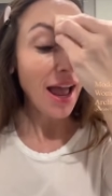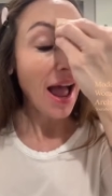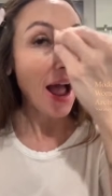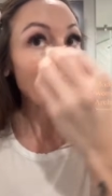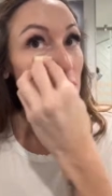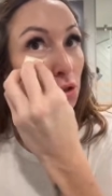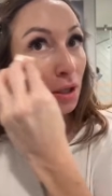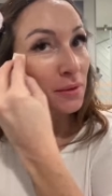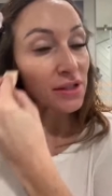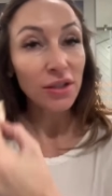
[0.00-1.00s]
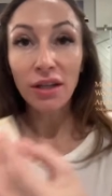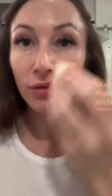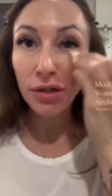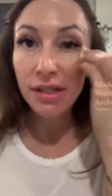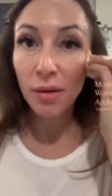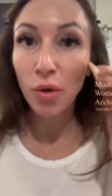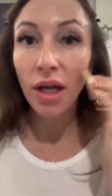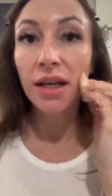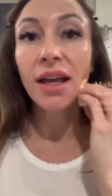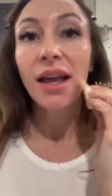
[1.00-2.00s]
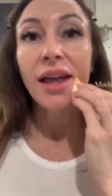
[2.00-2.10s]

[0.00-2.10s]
I told her I was looking for someone